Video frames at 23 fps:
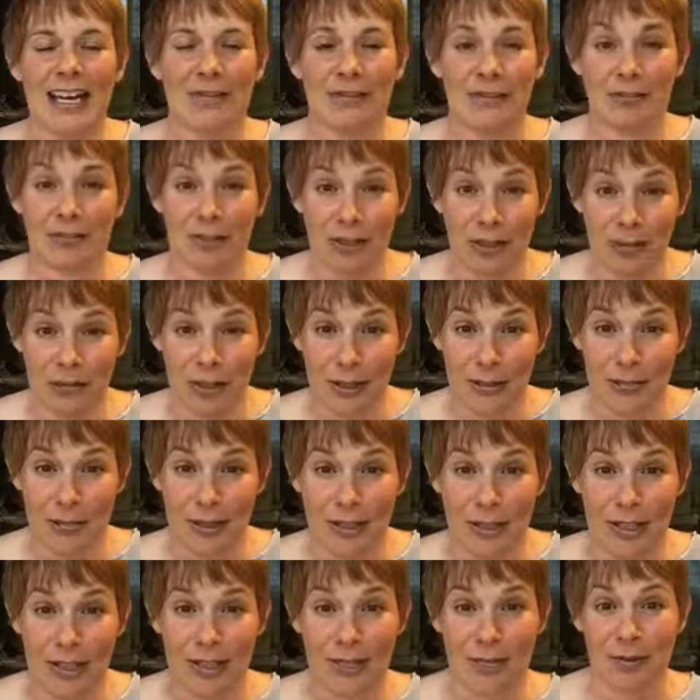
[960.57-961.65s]
you really want to
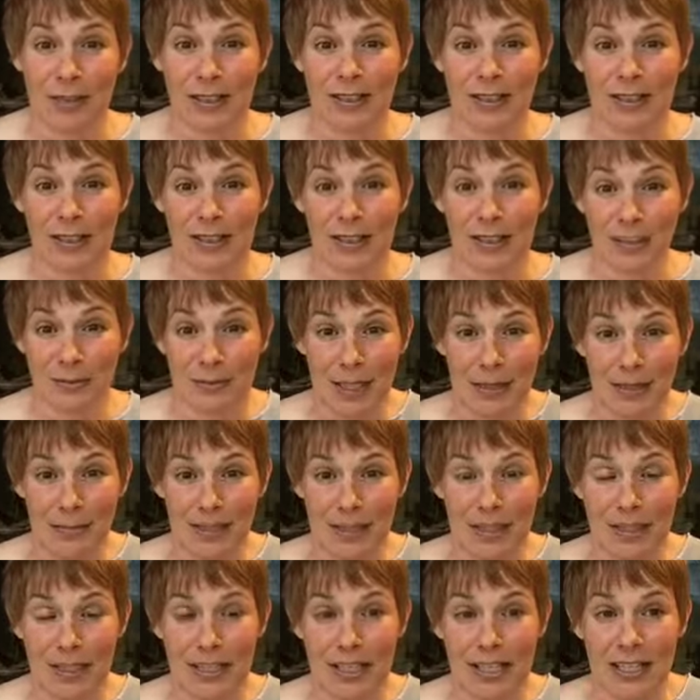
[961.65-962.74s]
progress quickly, sometimes
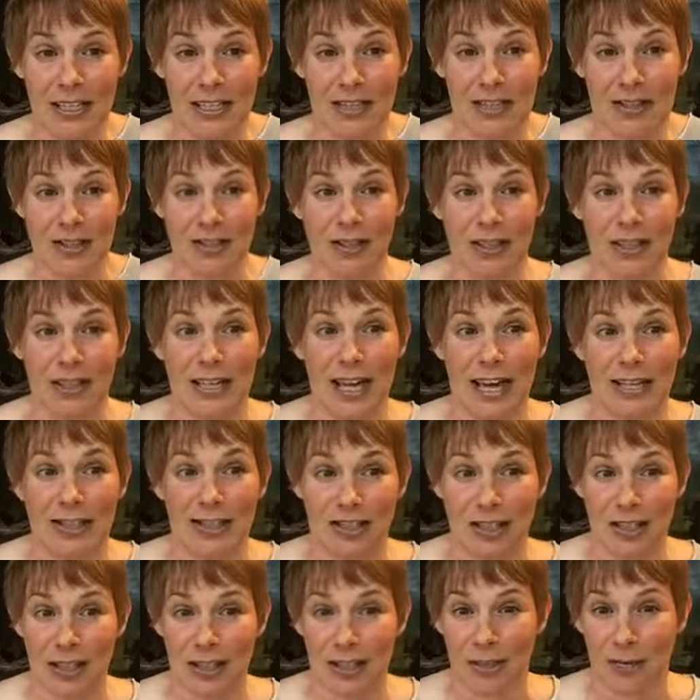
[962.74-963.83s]
it's nice you can
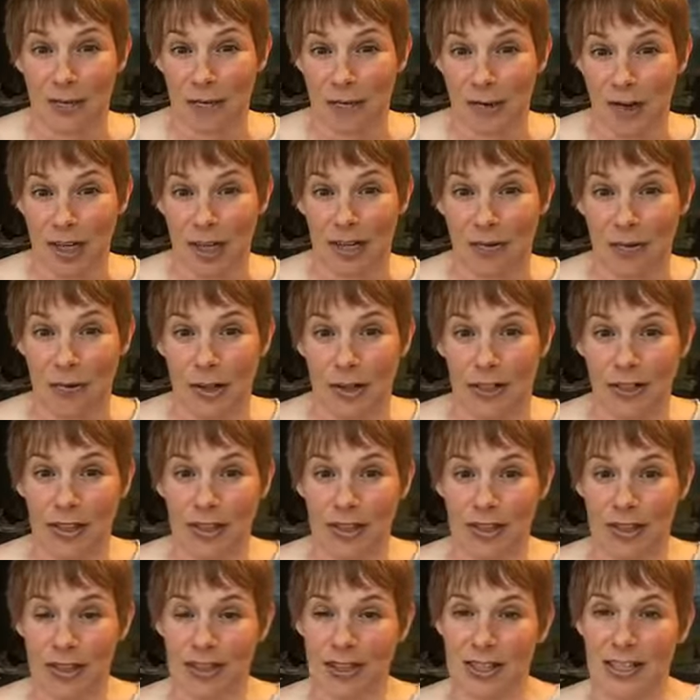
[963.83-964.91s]
actually get some one-on-one -on -one
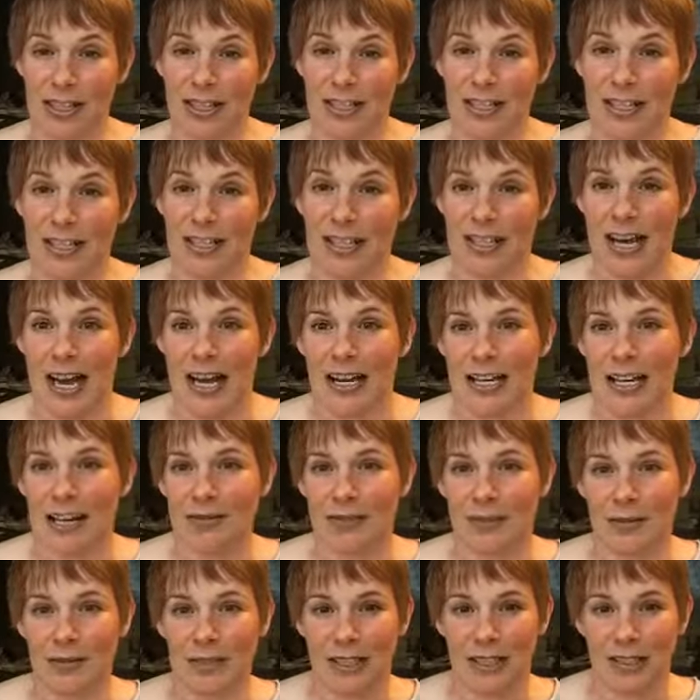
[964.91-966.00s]
instruction and not
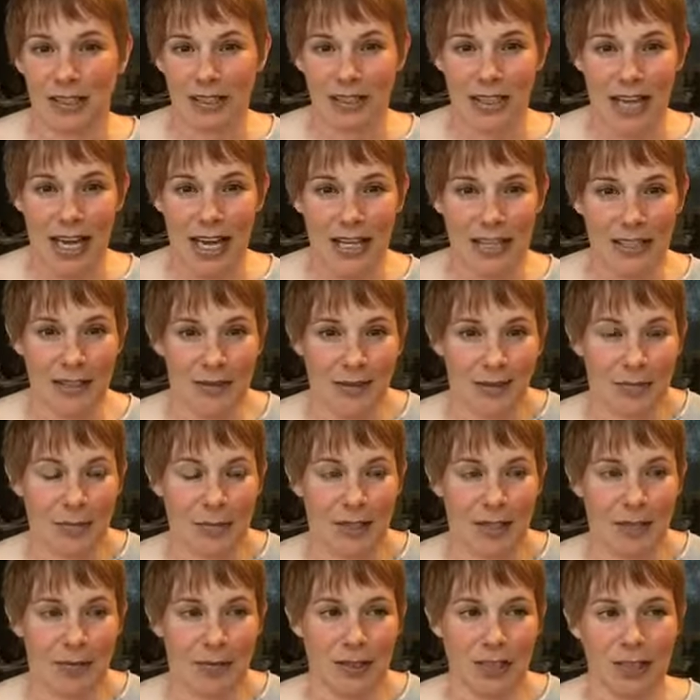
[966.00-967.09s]
have to be in a class from
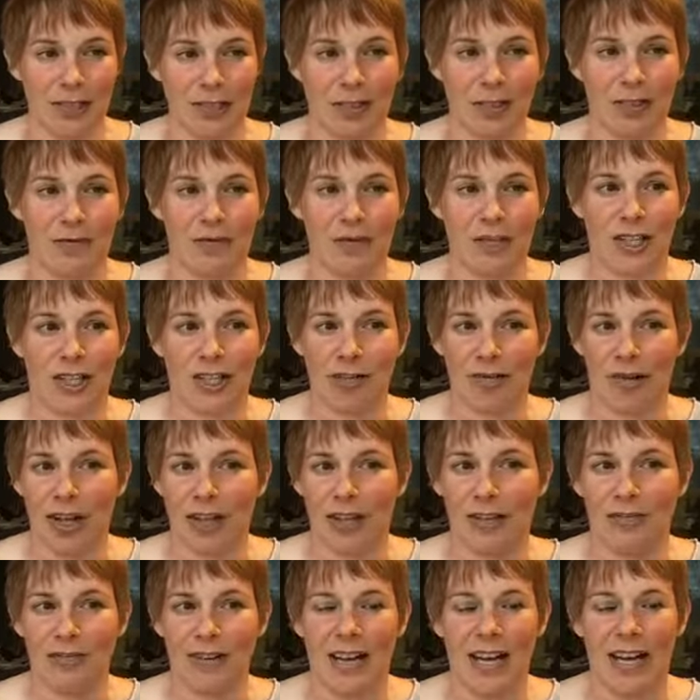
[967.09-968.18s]
somebody who's very
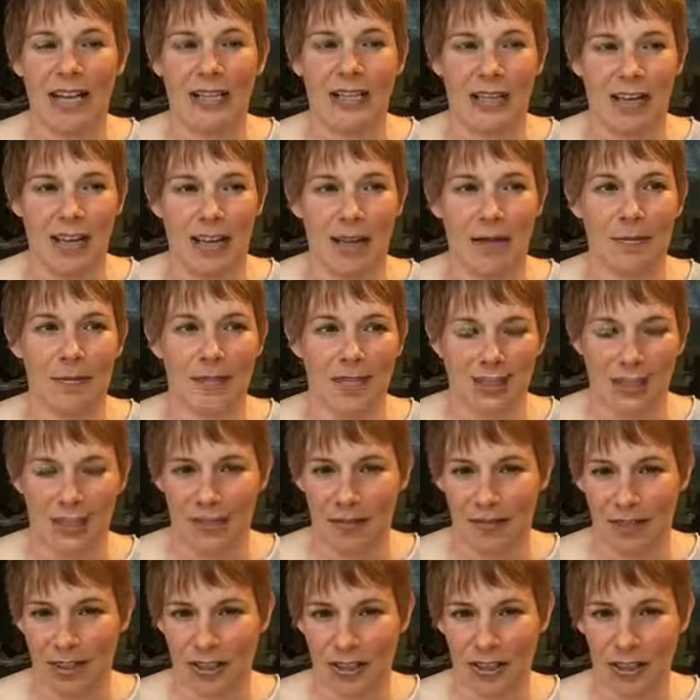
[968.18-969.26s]
qualified. Um, that's
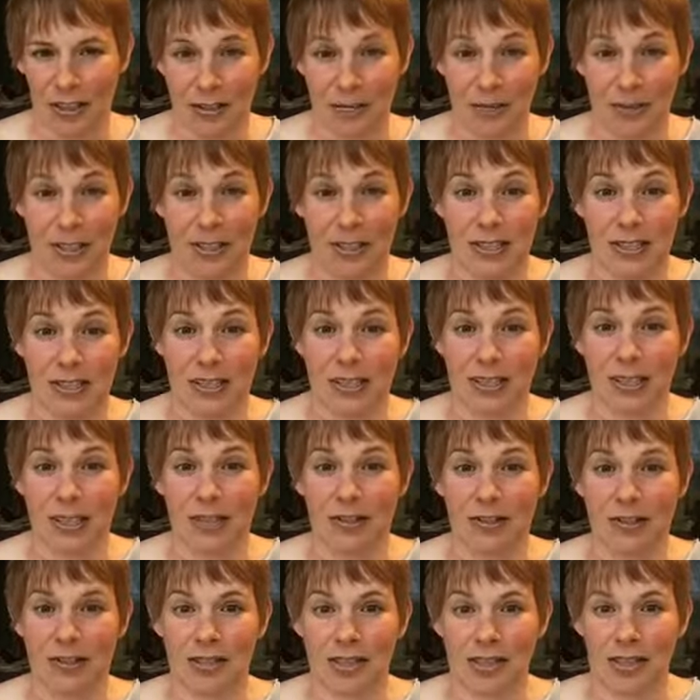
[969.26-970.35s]
definitely the place to go.
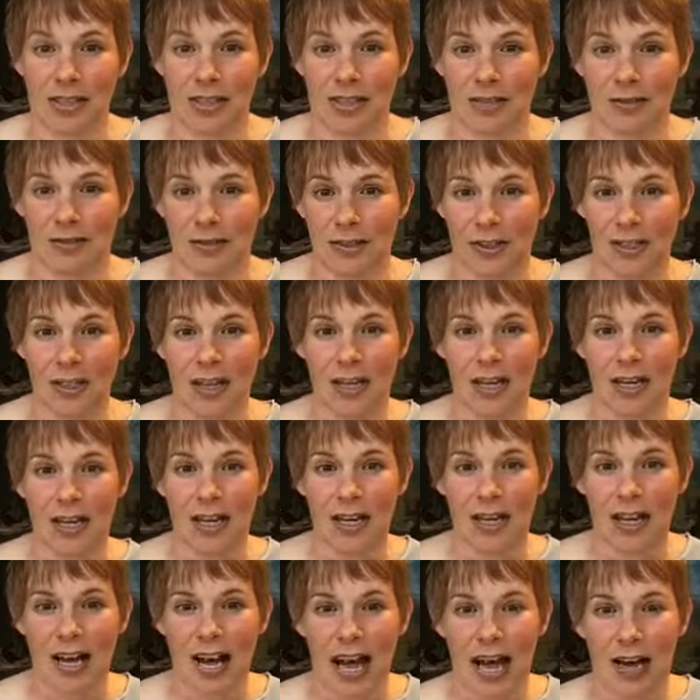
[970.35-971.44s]
Just look for
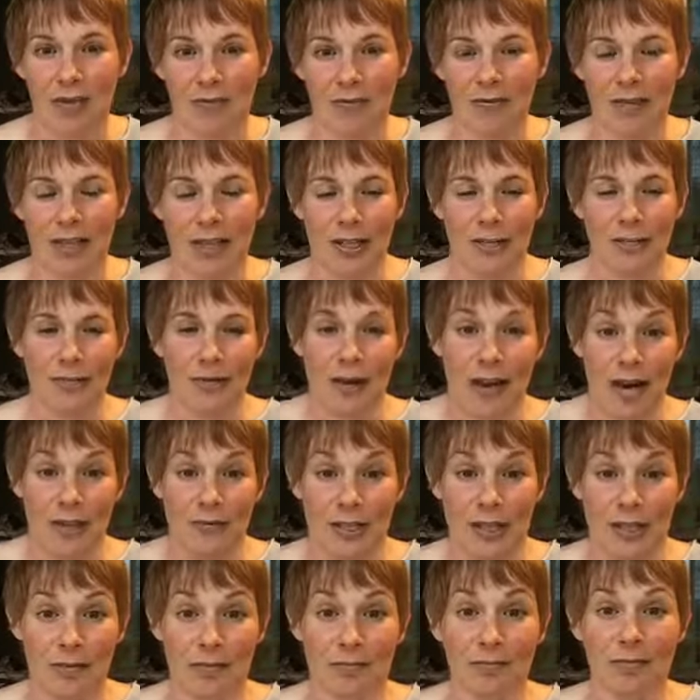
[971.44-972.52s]
out like
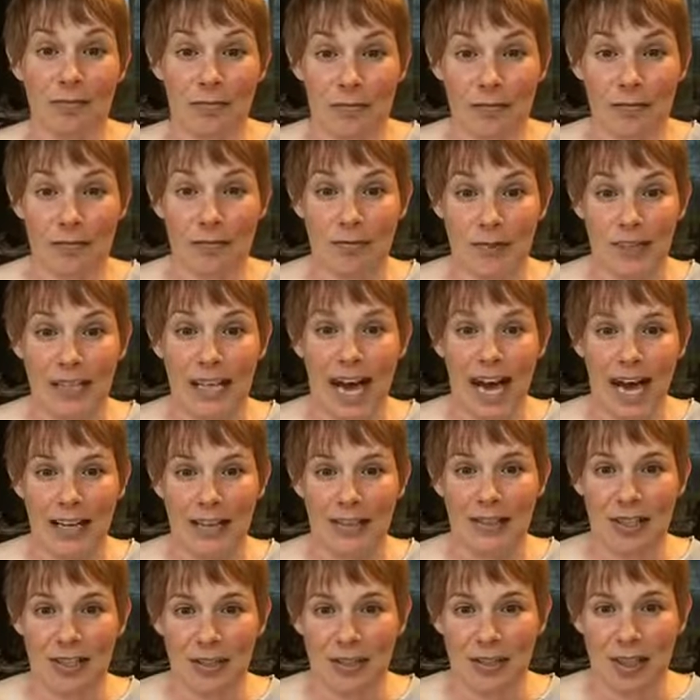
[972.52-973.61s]
private
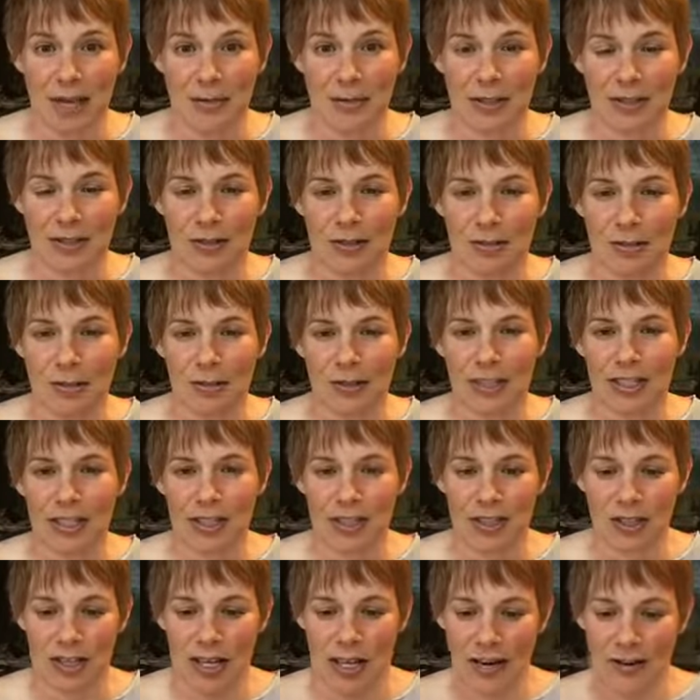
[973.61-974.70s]
guides and climbing schools
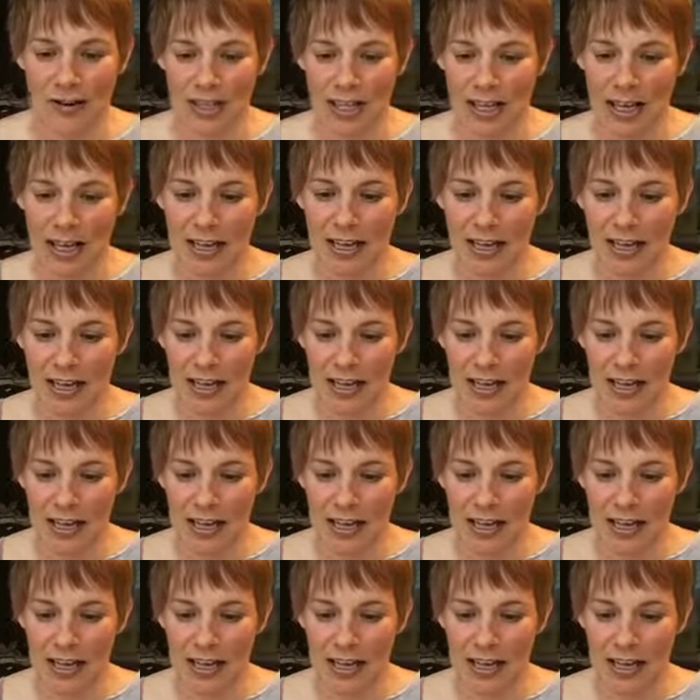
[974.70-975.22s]
in your area.